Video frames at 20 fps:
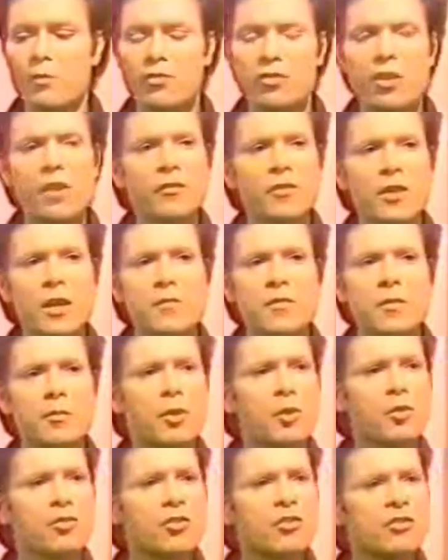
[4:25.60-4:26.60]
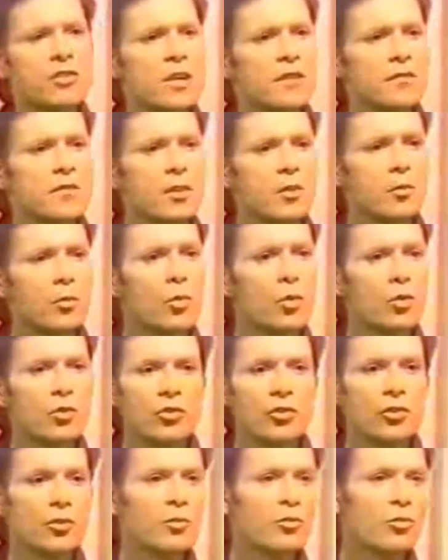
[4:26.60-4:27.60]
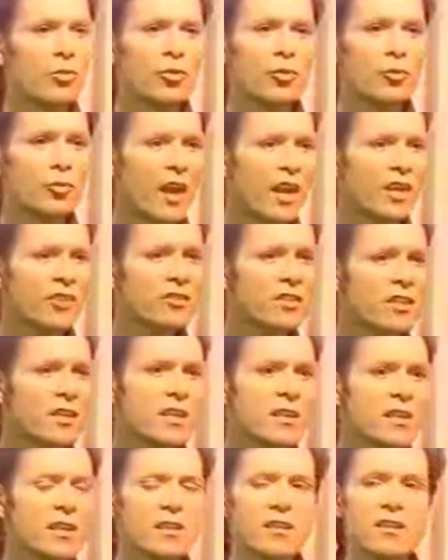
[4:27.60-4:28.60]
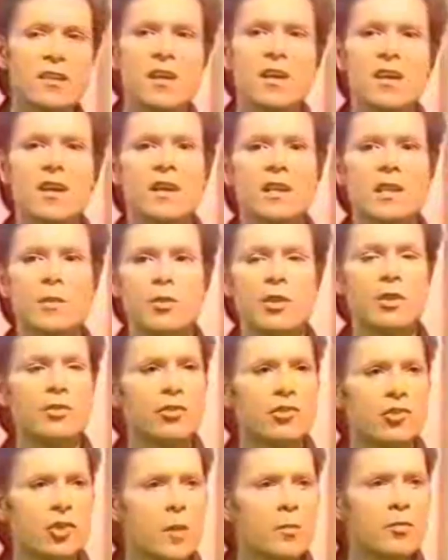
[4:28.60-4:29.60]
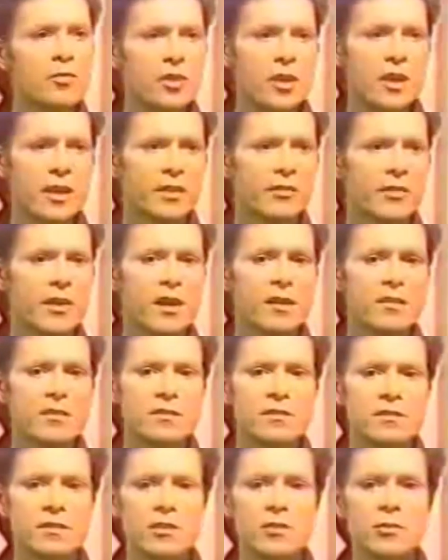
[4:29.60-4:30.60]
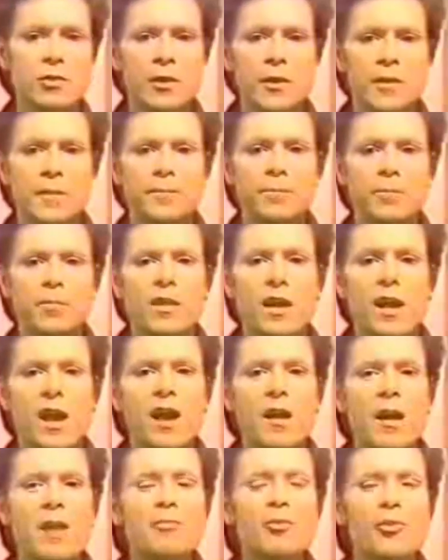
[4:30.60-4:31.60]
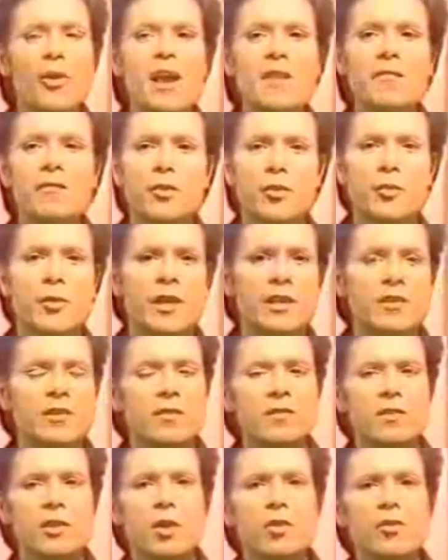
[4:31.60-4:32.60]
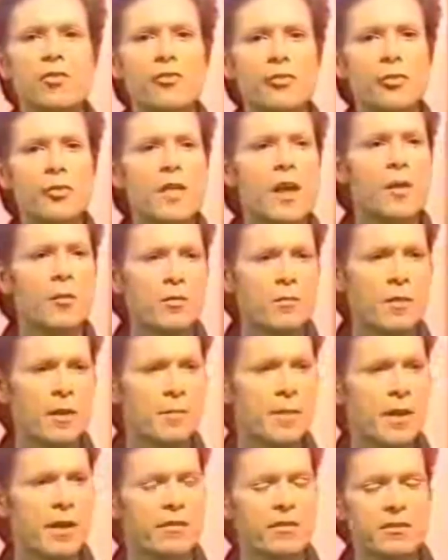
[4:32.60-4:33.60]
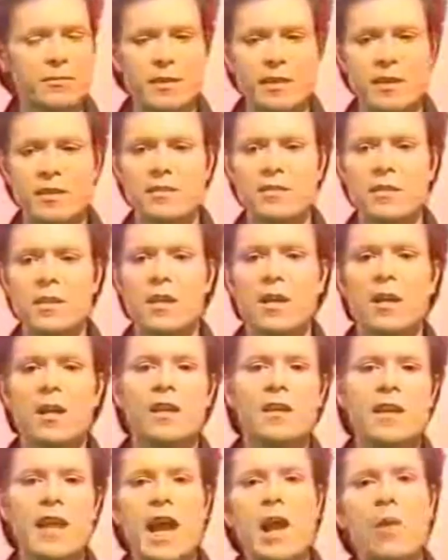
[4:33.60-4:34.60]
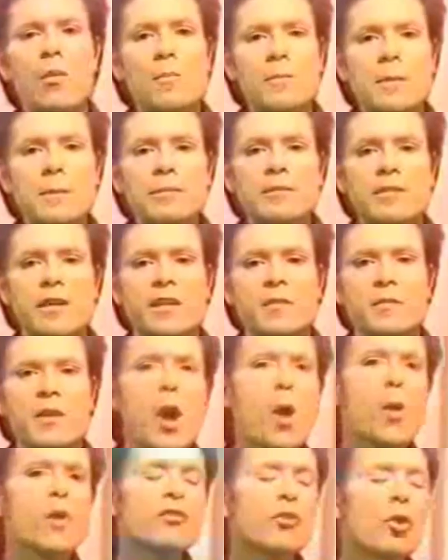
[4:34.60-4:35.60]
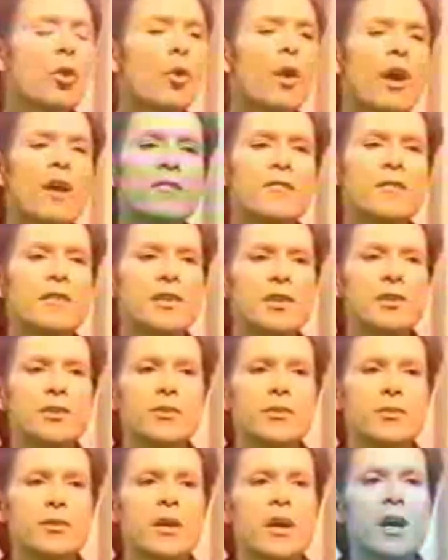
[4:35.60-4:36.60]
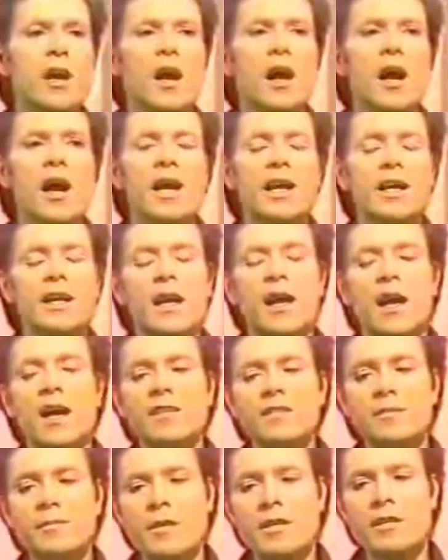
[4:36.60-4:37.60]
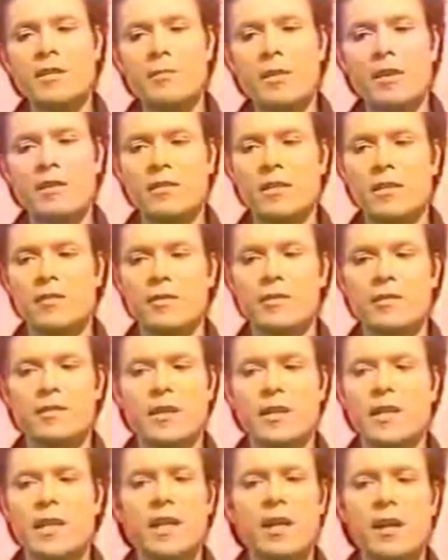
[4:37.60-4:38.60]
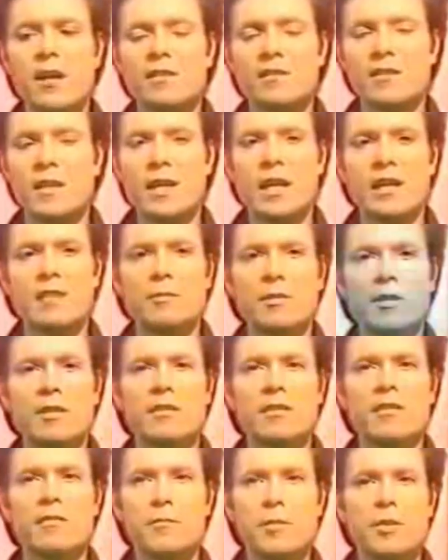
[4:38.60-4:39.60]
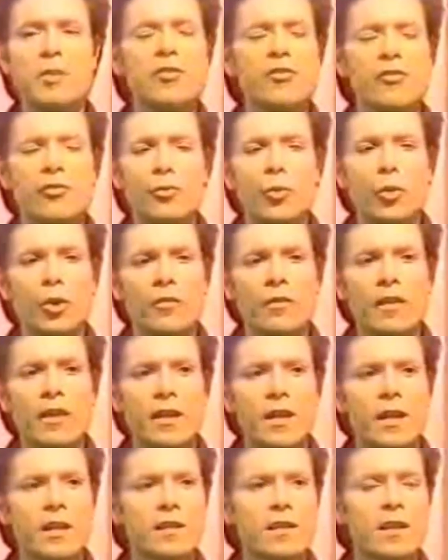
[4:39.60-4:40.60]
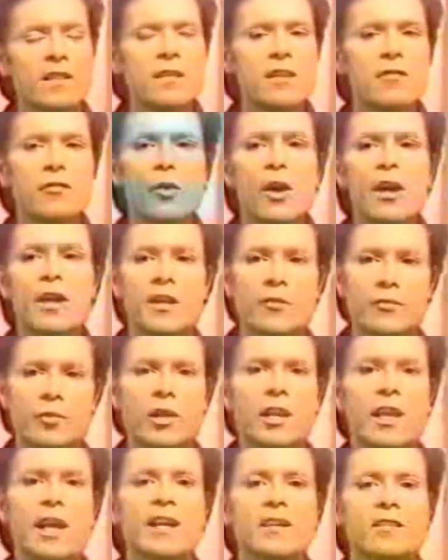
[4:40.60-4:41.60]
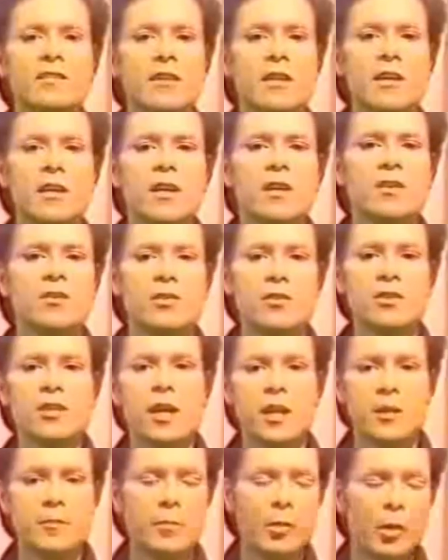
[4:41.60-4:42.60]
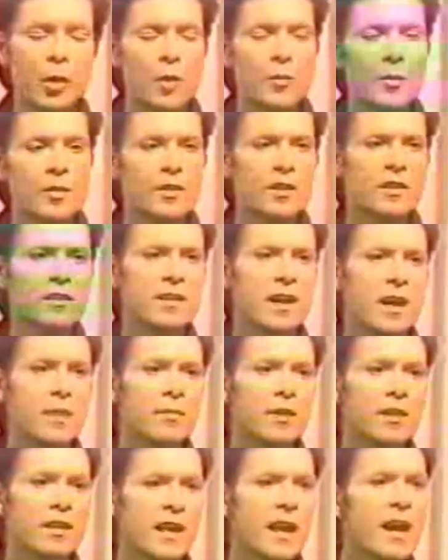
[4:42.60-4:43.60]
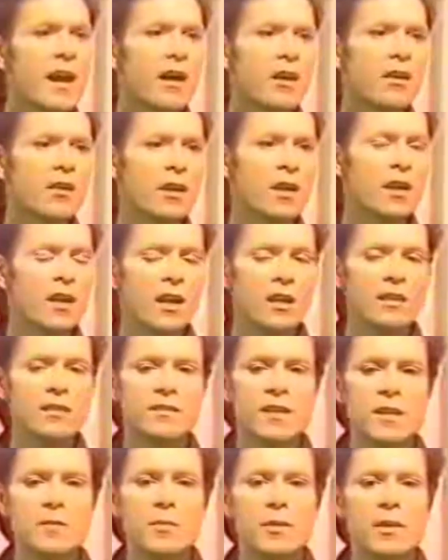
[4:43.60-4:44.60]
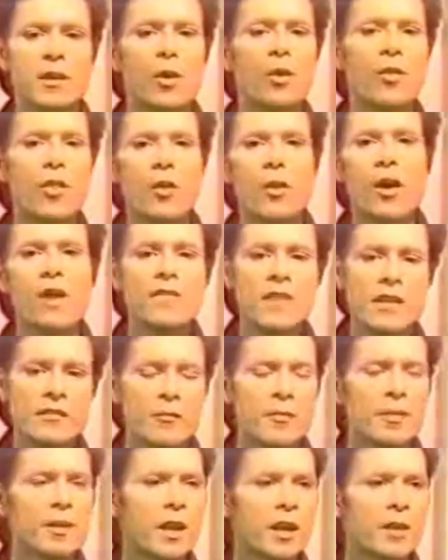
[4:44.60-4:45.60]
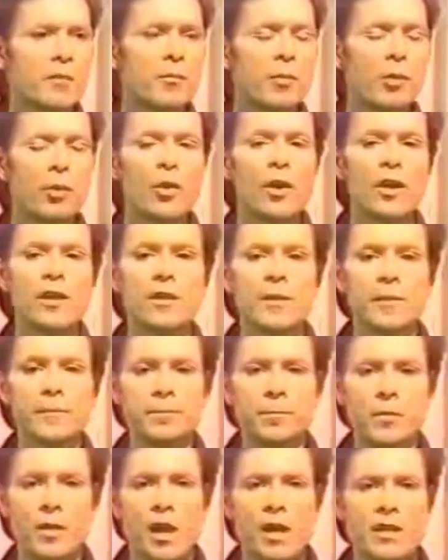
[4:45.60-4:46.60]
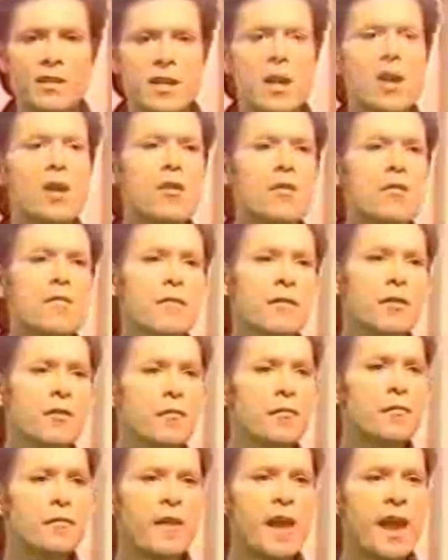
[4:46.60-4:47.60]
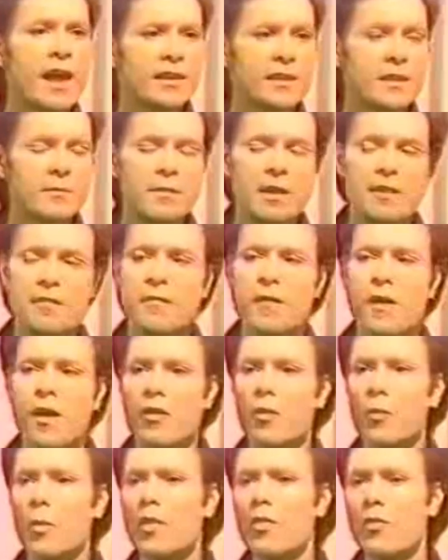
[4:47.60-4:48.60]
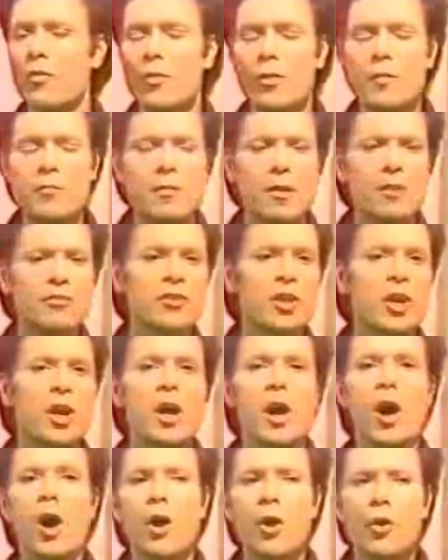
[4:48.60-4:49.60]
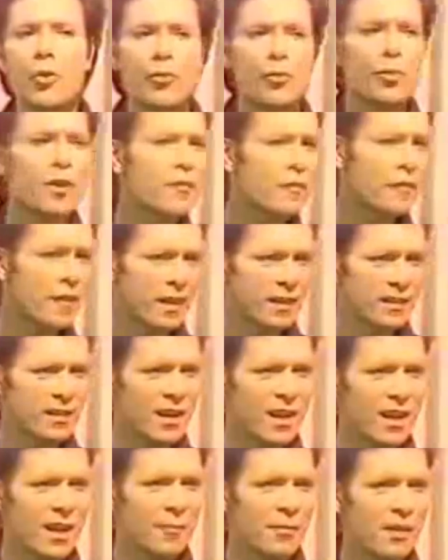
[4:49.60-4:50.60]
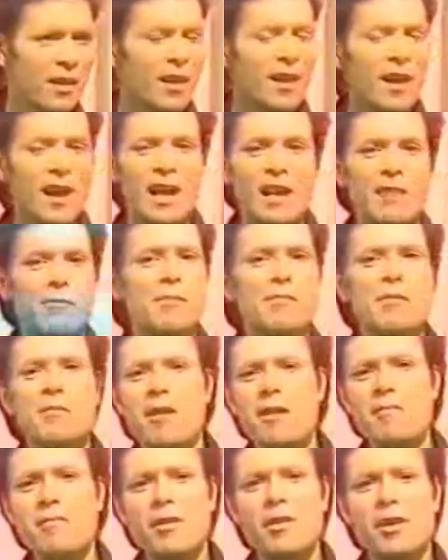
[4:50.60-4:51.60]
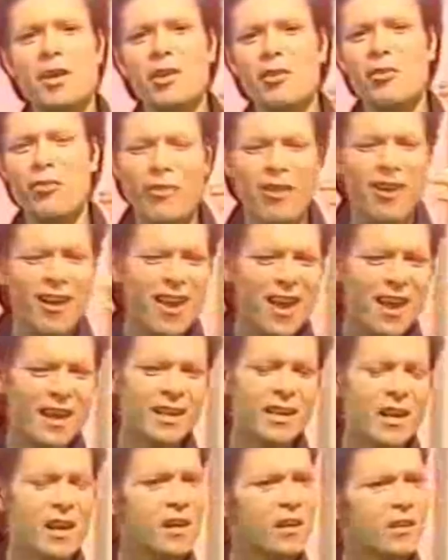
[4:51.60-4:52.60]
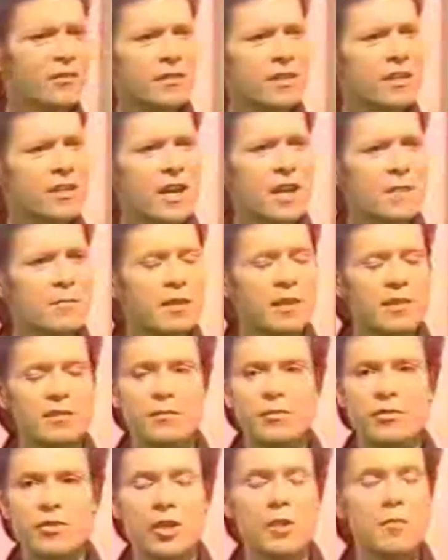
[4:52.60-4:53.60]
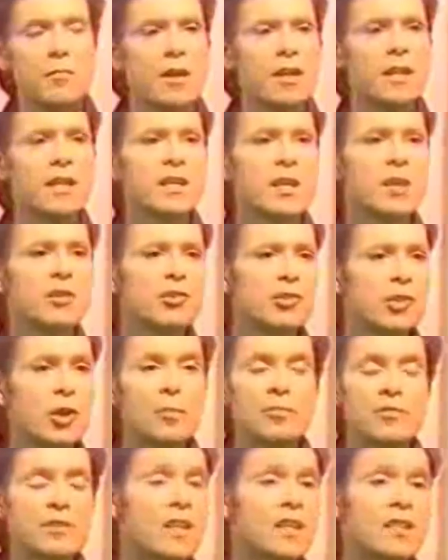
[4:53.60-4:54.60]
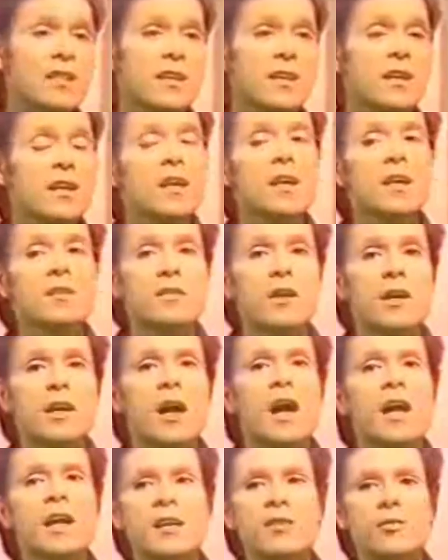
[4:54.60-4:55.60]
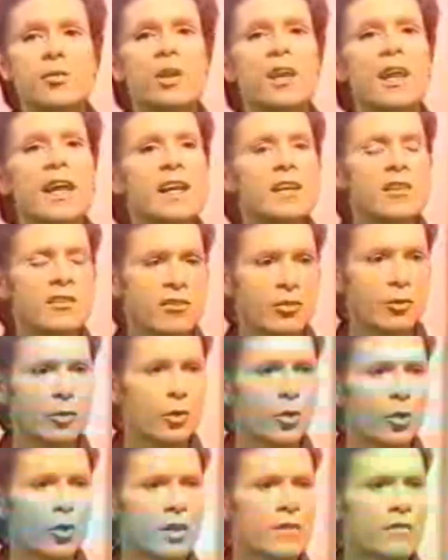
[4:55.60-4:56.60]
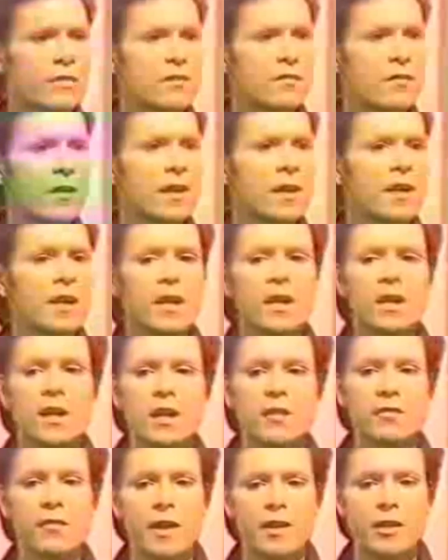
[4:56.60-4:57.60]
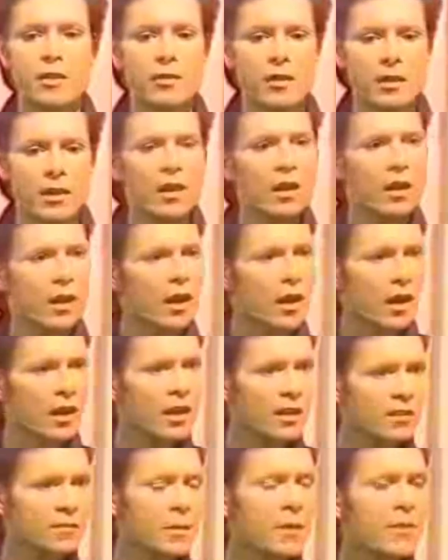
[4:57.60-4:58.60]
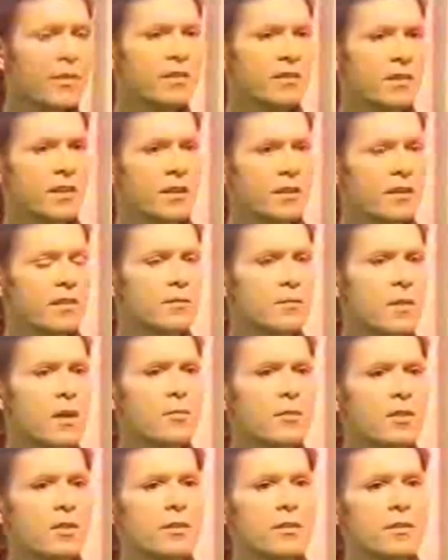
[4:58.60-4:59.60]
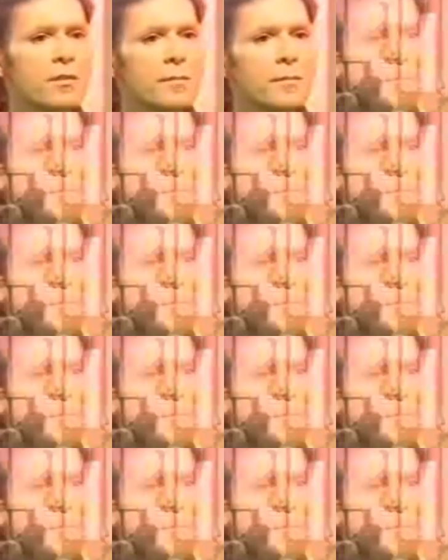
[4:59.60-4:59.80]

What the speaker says: it was a tough time for him. Of course, just after the war, too, it was all the rationing, and there were no jobs going around. So I'm grateful, really, to have gone through that with my parents, because now when people say to me, oh, it's all right for you, I smirk to myself and say, they can't say that to me, because I've been through all of that, and therefore I can relate to the unemployment that's happening now and say, but although I've never been unemployed, I know for a fact that my father went through the most horrific time. And I remember my mother crying night after night because there was no money, no jobs, nothing. So I can relate to it all, even if I don't experience it at this moment.